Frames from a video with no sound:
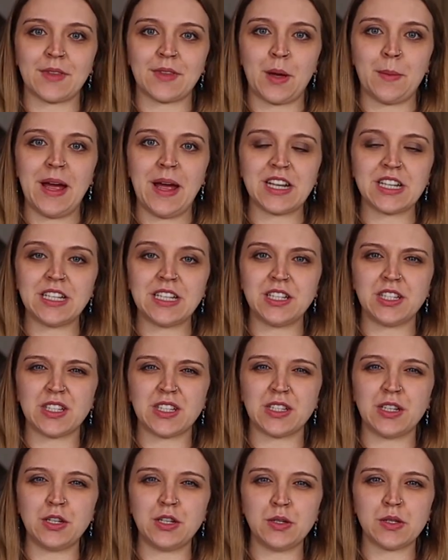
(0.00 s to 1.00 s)
I'm actually
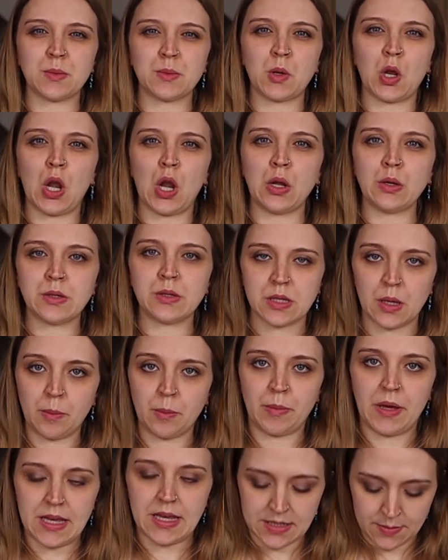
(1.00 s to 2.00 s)
just going to do some
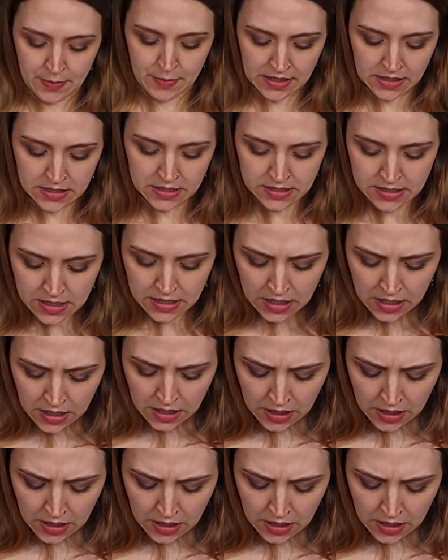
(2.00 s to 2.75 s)
close-up bits because